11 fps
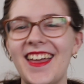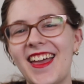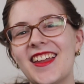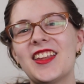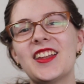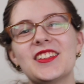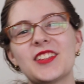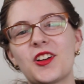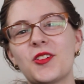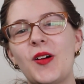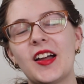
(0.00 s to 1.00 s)
And it is
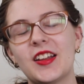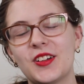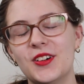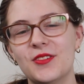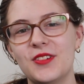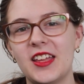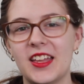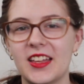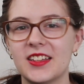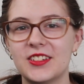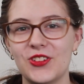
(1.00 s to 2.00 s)
quite cold
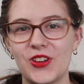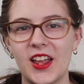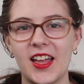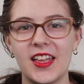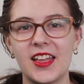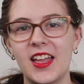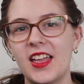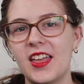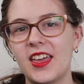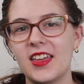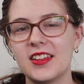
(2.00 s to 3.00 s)
here today.
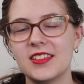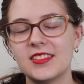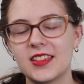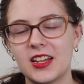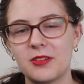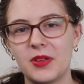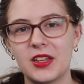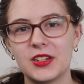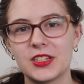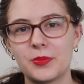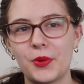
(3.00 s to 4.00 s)
It is coming
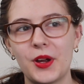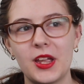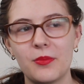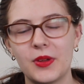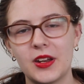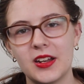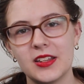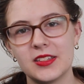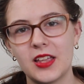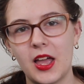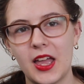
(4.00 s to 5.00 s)
into spring, but it
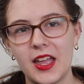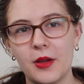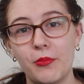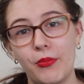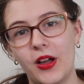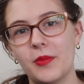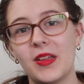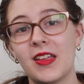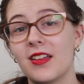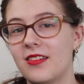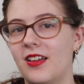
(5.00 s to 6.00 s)
is a
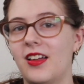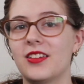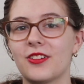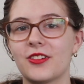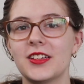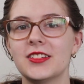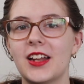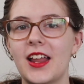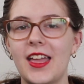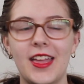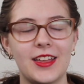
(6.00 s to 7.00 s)
balmy 9 degrees
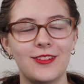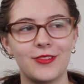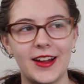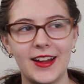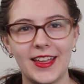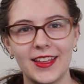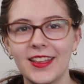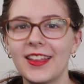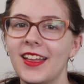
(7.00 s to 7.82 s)
today and raining.